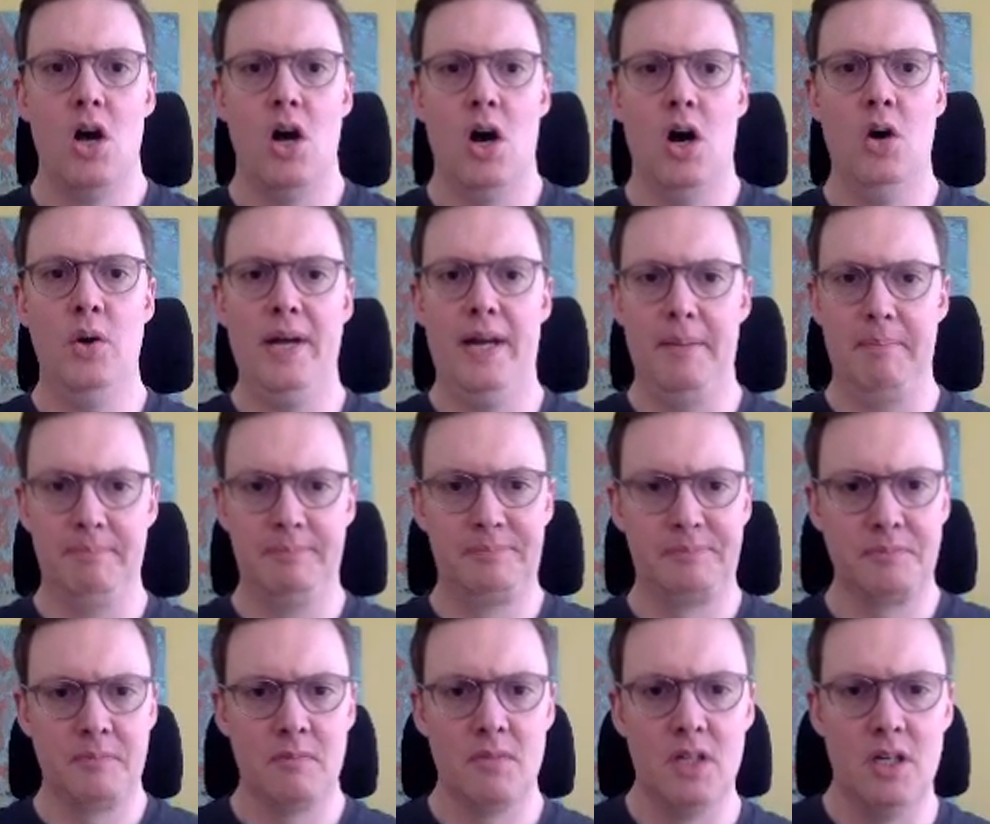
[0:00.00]
Okay,
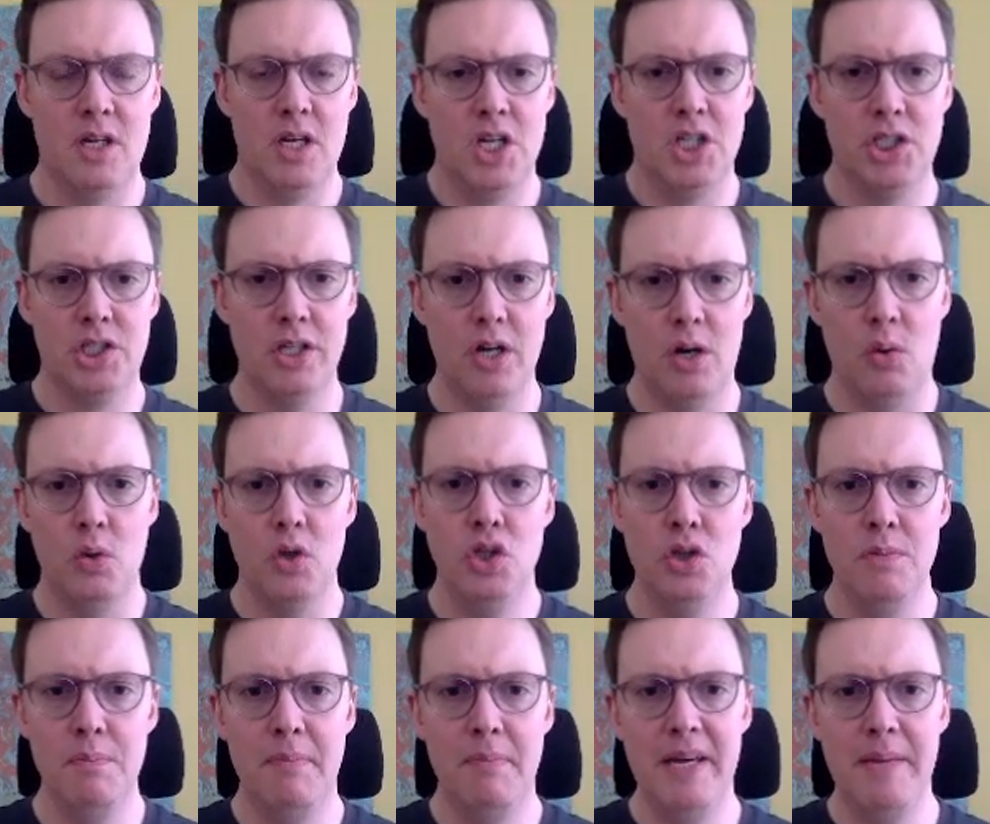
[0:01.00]
so
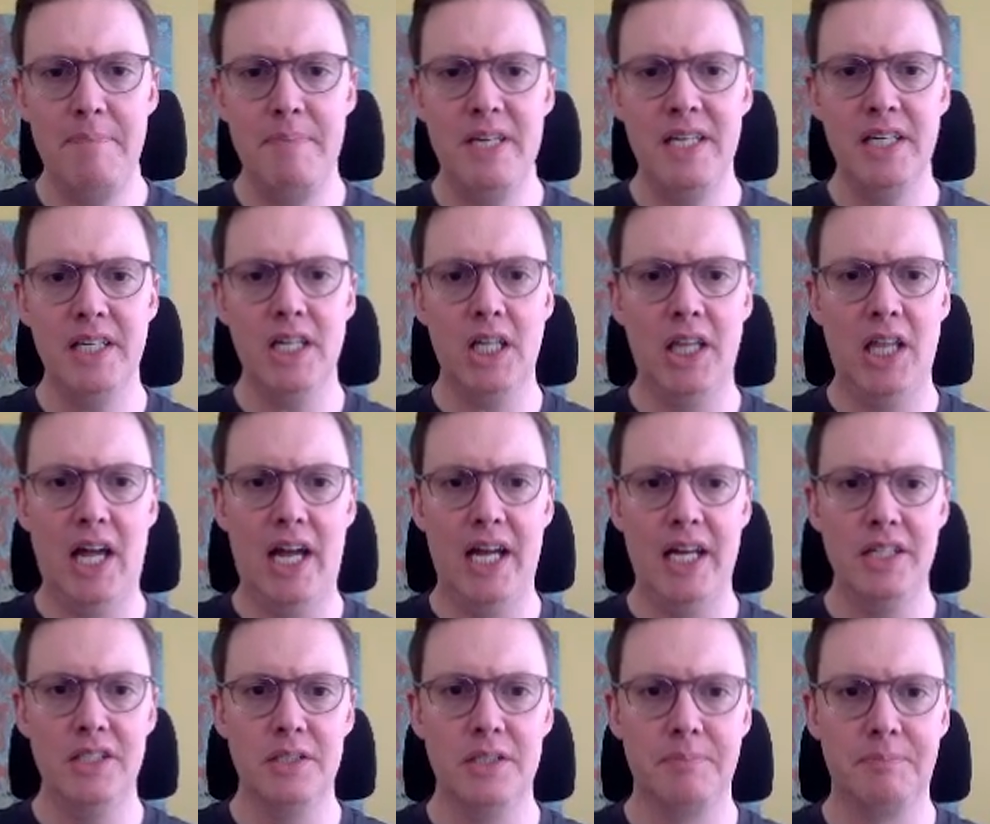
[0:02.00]
you might be
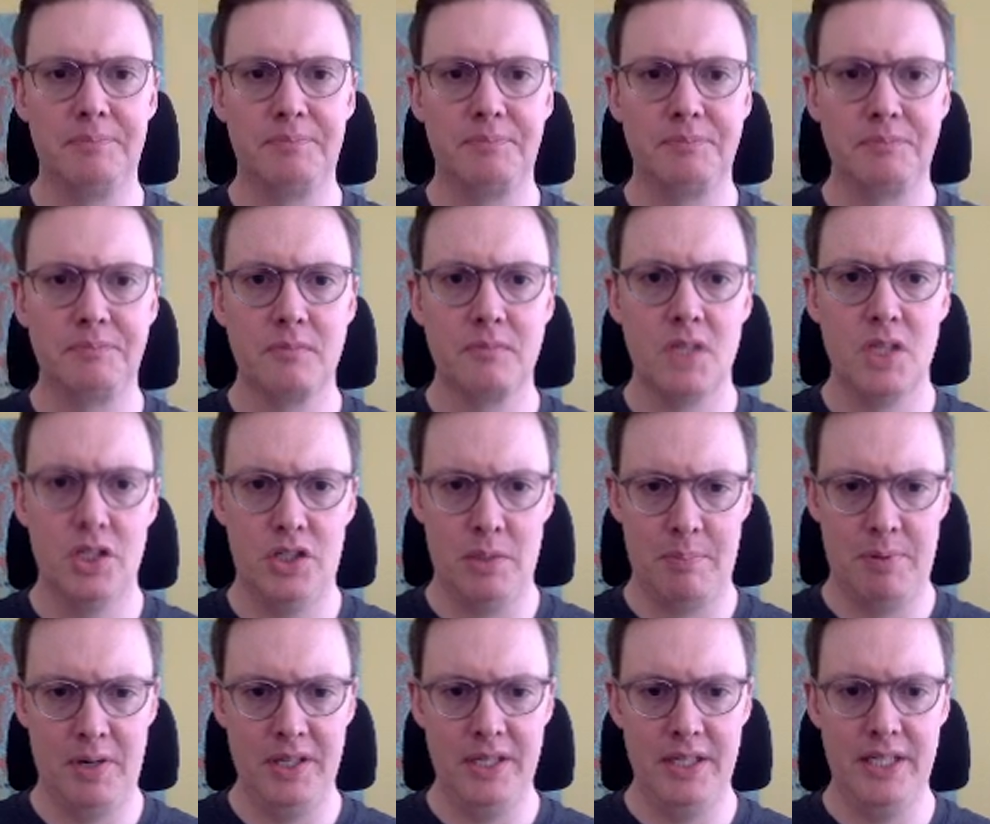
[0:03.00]
inclined to
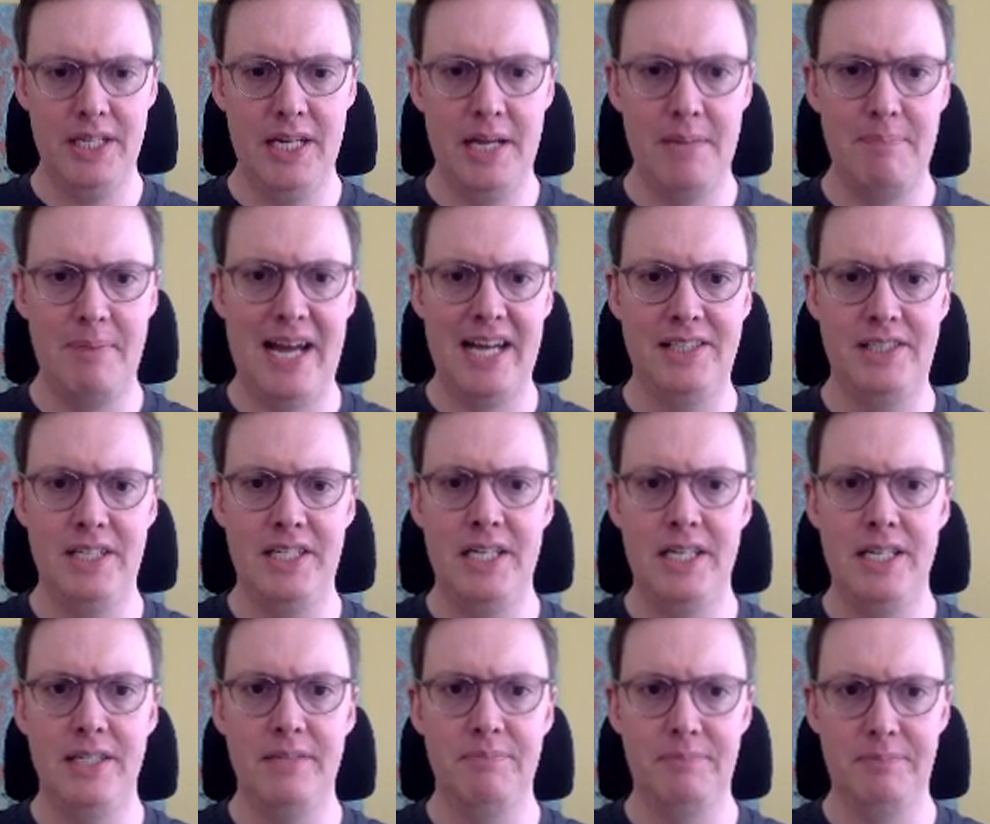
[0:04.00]
bring the knight back to
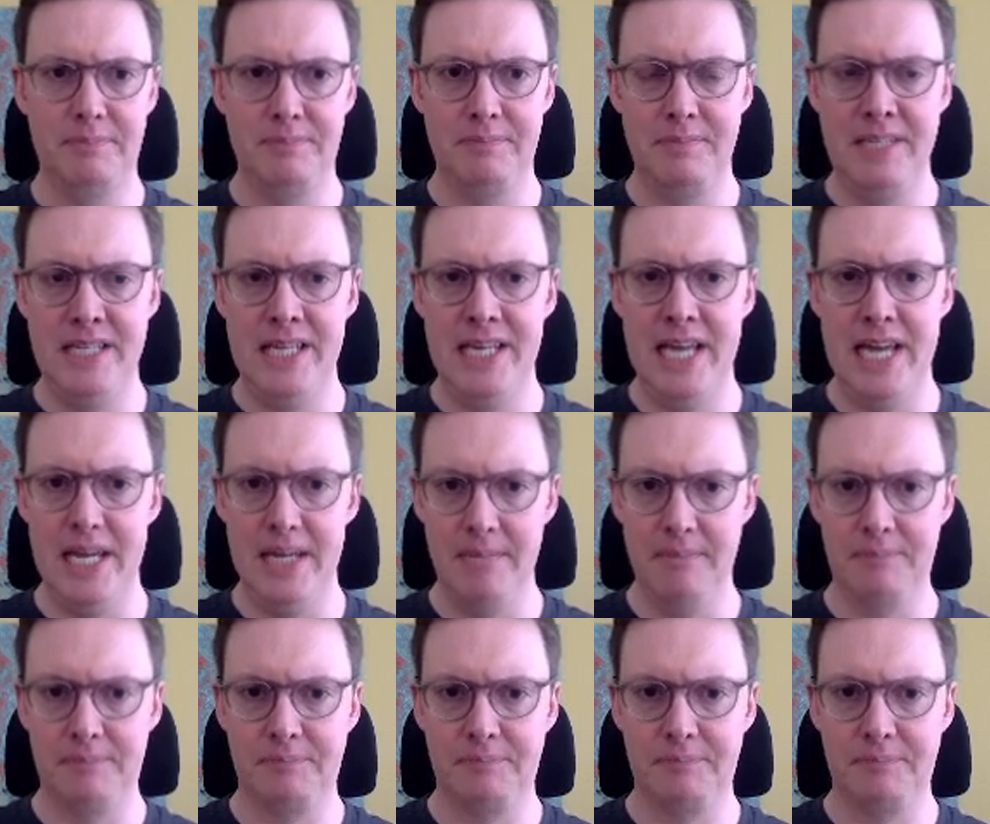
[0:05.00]
e8,